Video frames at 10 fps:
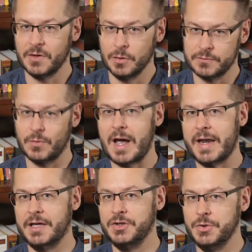
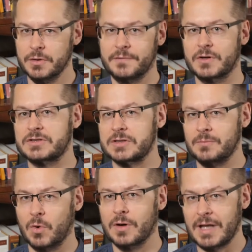overriding, universal
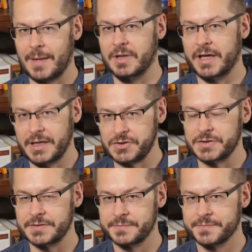moral obligations.